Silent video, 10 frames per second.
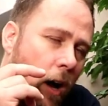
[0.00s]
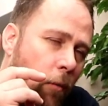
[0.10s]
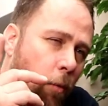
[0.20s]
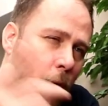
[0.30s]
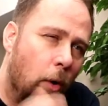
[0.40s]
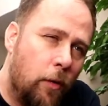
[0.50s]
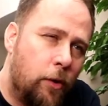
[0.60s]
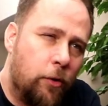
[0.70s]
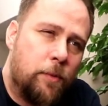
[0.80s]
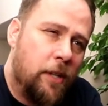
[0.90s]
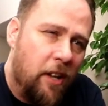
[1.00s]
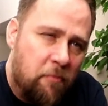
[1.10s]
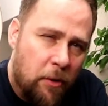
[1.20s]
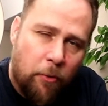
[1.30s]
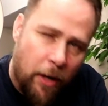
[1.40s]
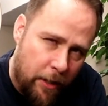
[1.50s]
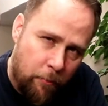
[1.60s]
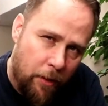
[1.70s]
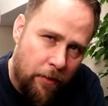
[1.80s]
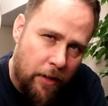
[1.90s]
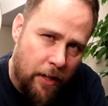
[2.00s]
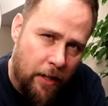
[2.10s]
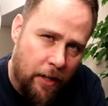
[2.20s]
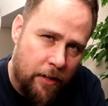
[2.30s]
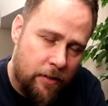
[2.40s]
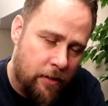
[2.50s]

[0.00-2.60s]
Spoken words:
with all the groups that I've been riding with and